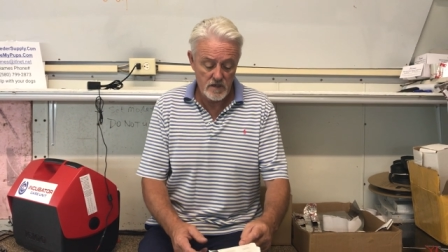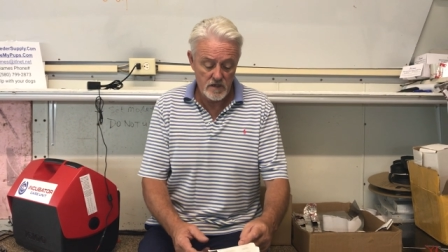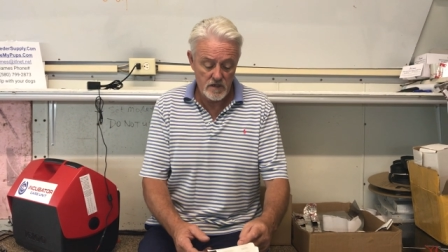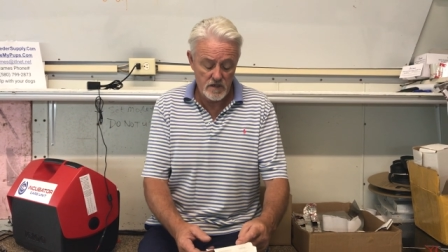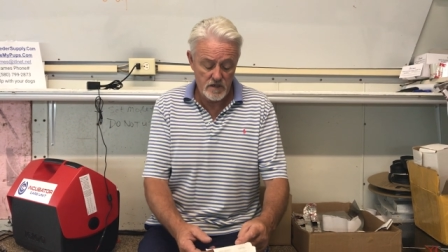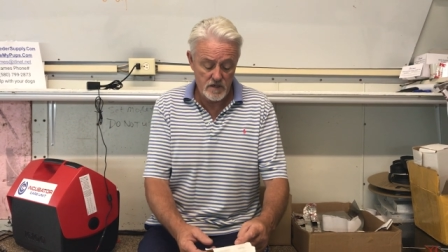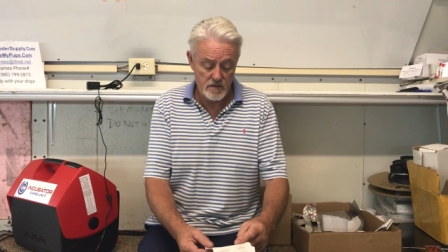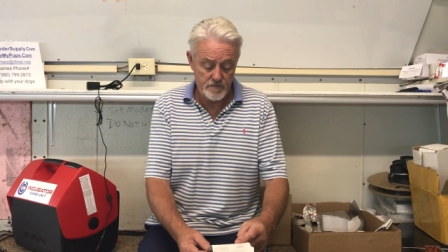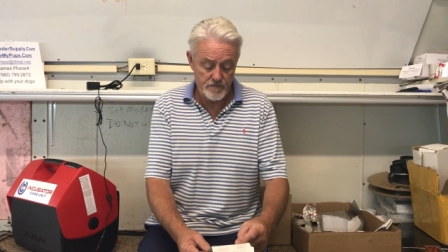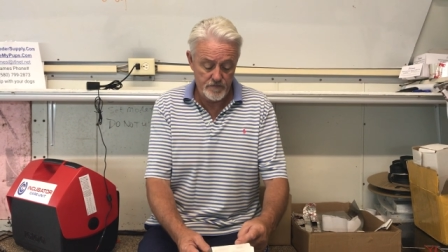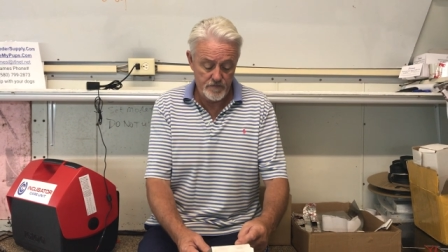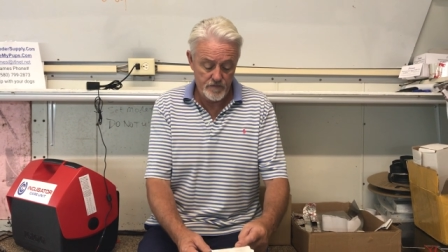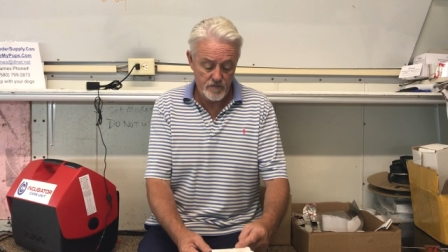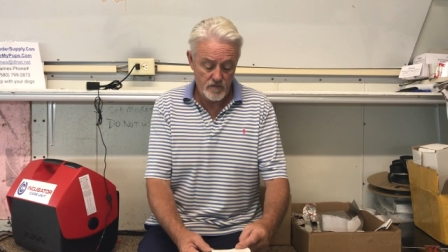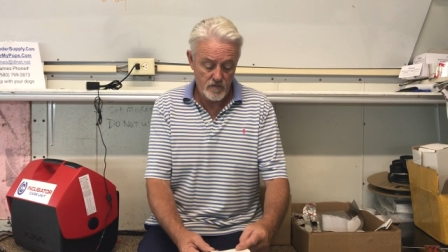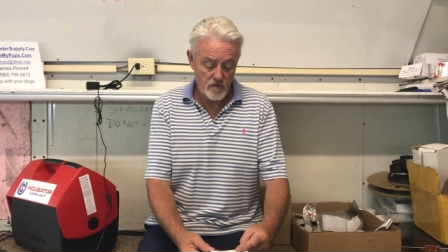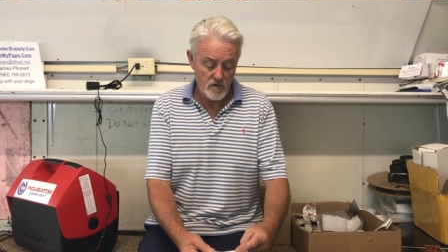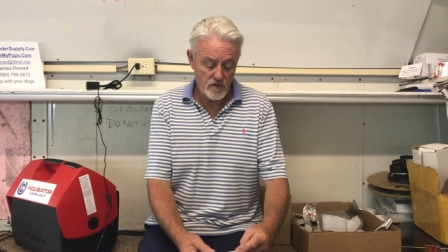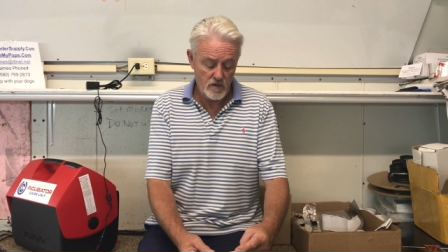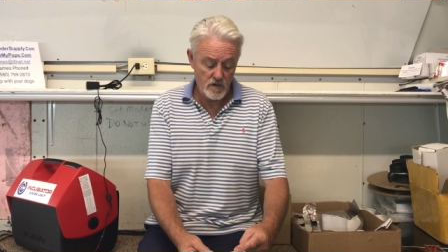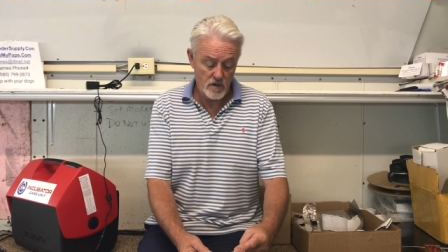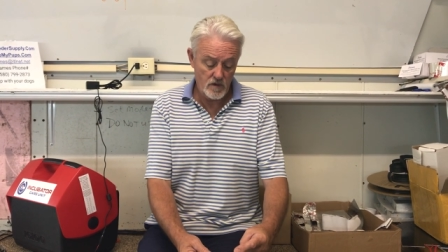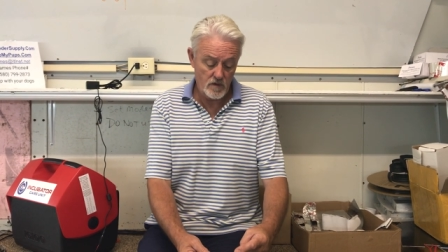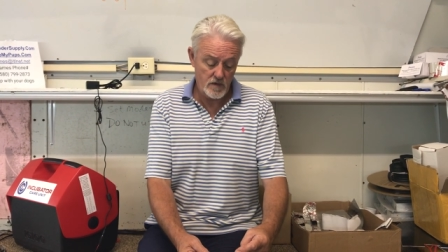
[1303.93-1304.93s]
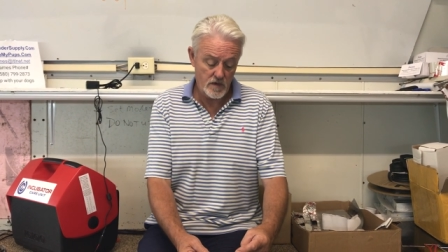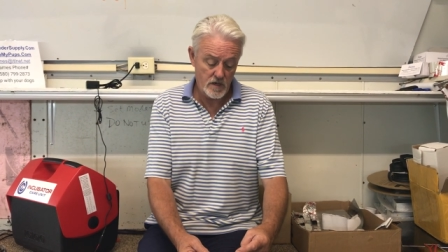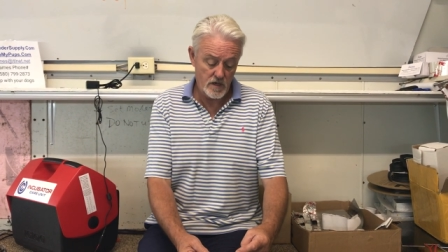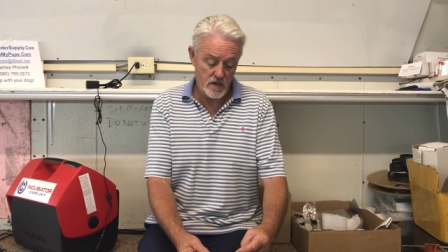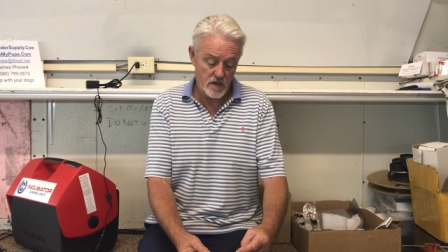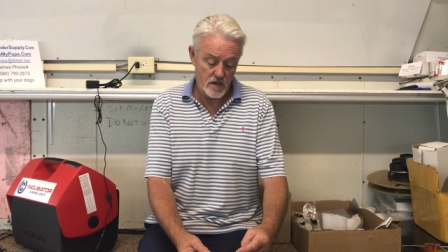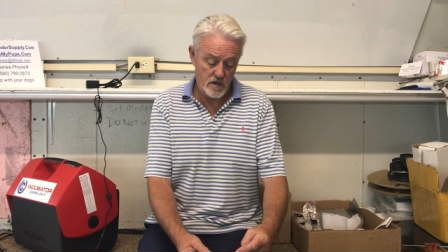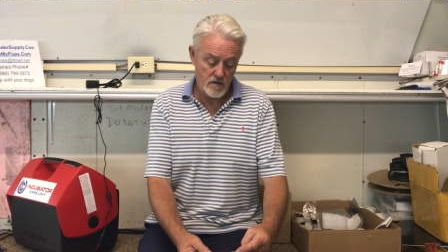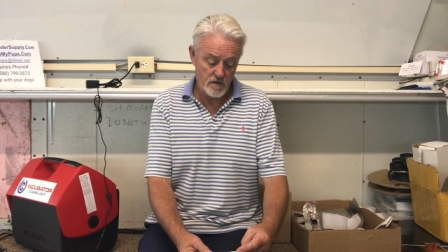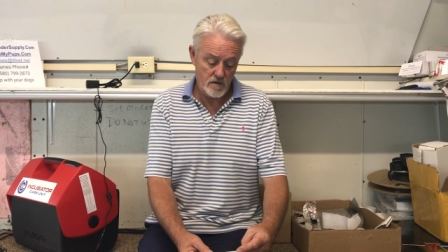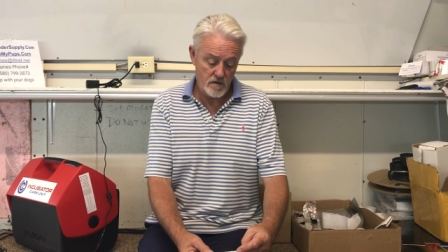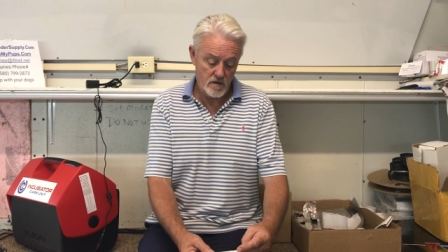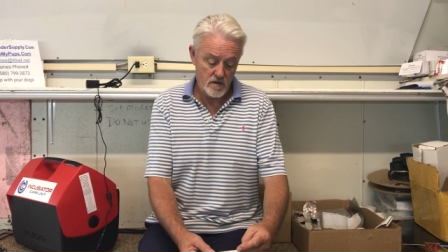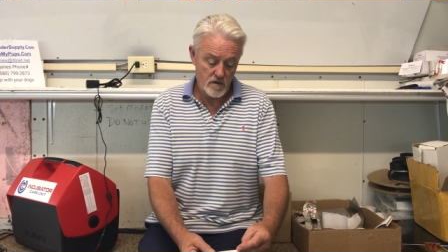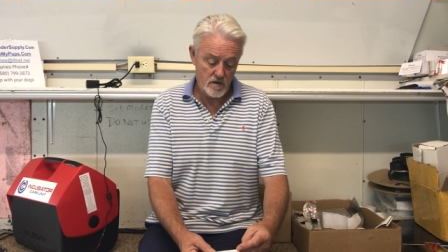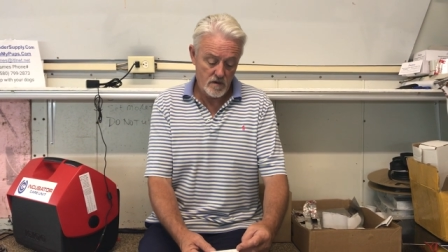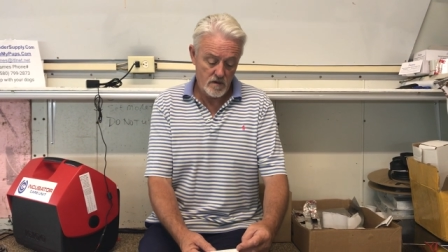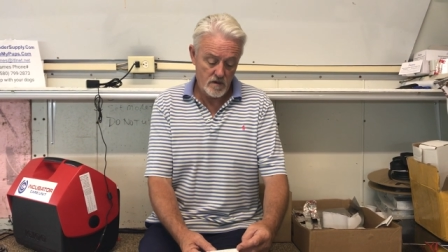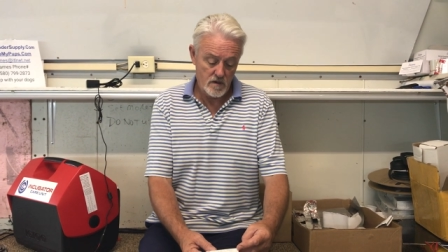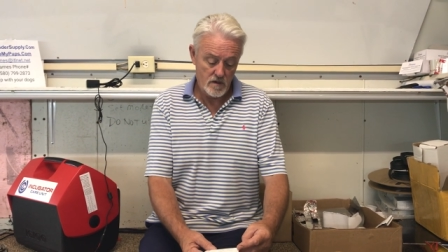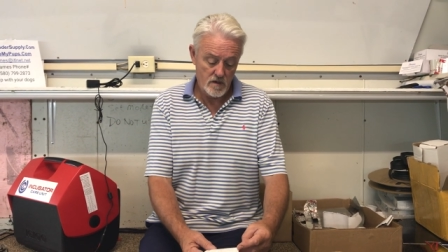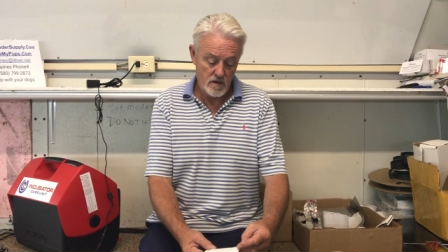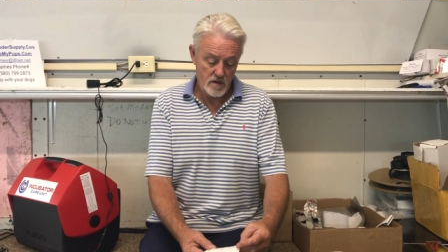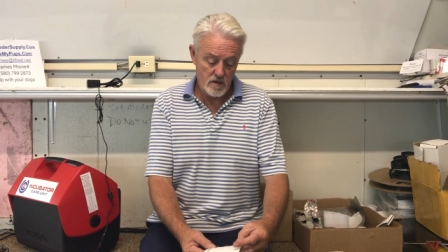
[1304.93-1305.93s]
Um, okay.
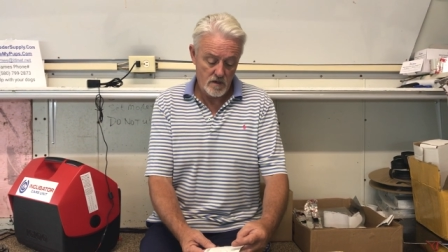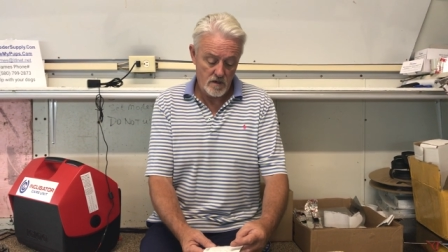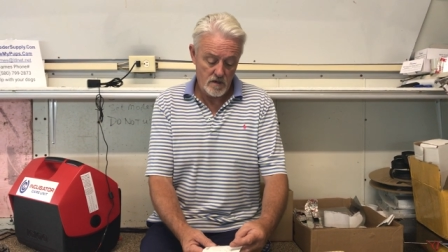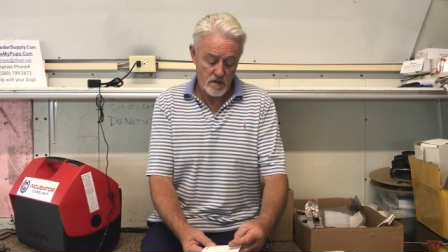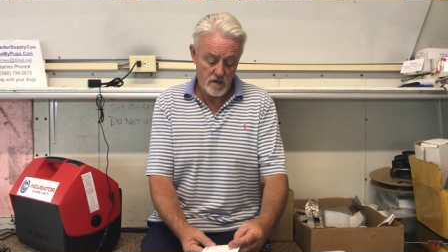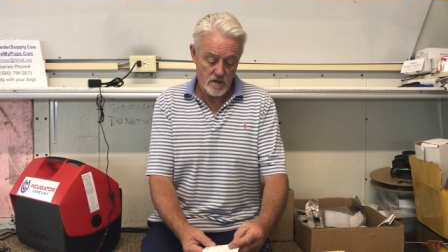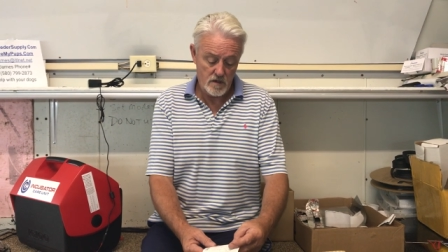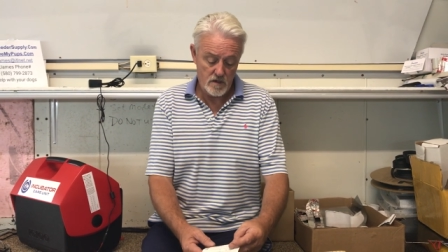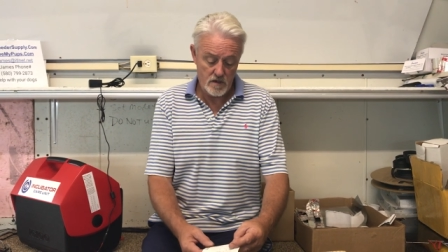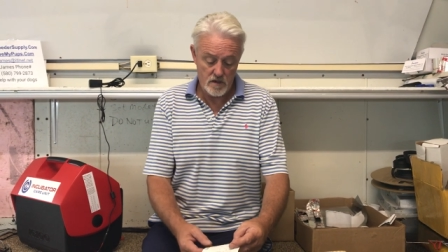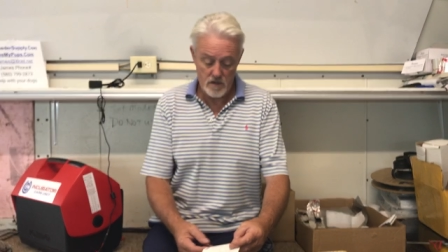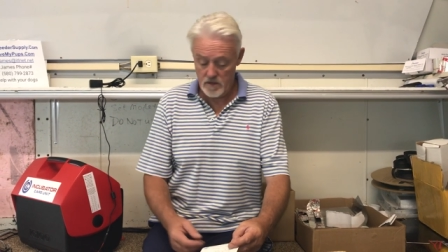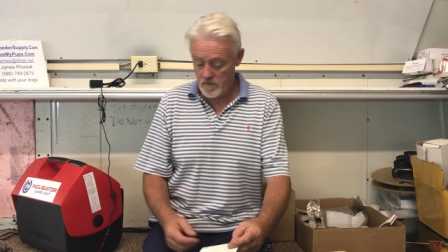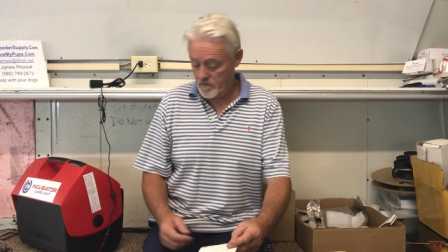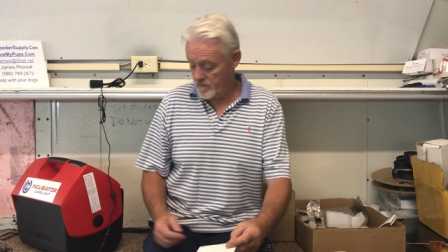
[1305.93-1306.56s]
Um,